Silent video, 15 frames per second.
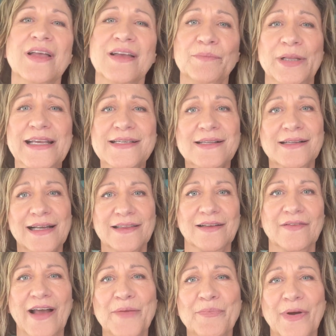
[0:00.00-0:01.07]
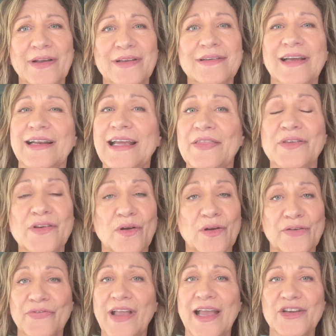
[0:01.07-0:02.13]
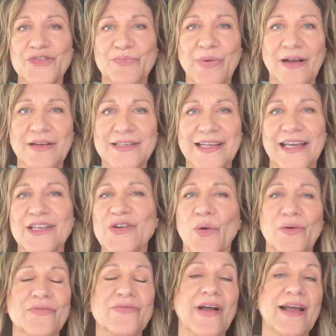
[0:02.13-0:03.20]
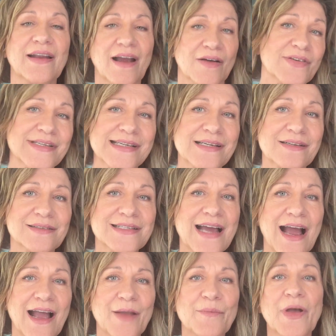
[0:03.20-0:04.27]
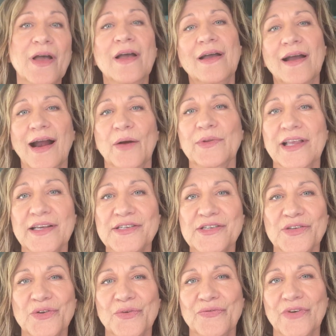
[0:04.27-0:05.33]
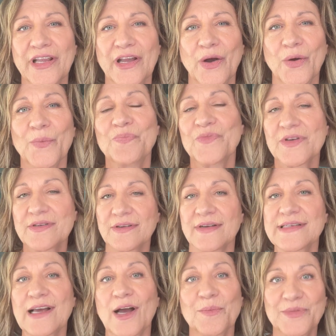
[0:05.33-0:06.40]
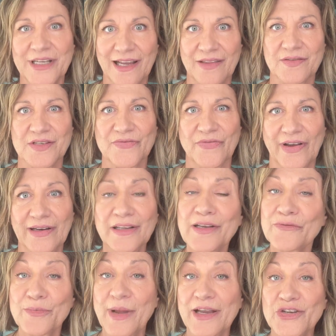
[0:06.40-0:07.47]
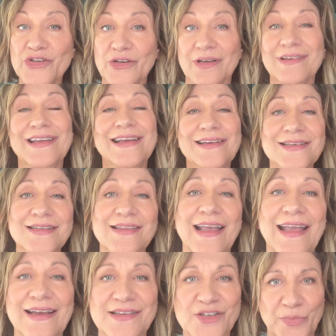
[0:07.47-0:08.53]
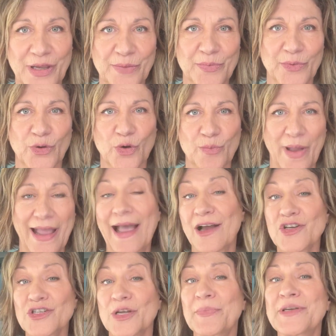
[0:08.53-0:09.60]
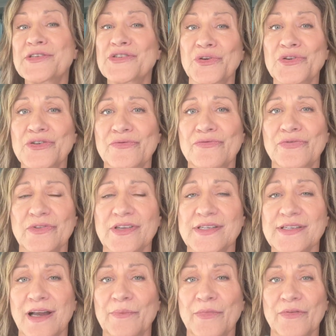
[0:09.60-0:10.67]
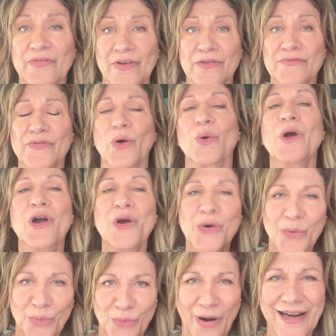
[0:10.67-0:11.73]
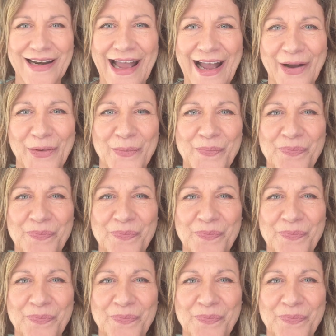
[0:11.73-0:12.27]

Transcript: Please click the like button and hit the notification bell to get notified every single time I release a new video. This does help to get this vital information into the hands of people who may actually be searching for this type of info right now.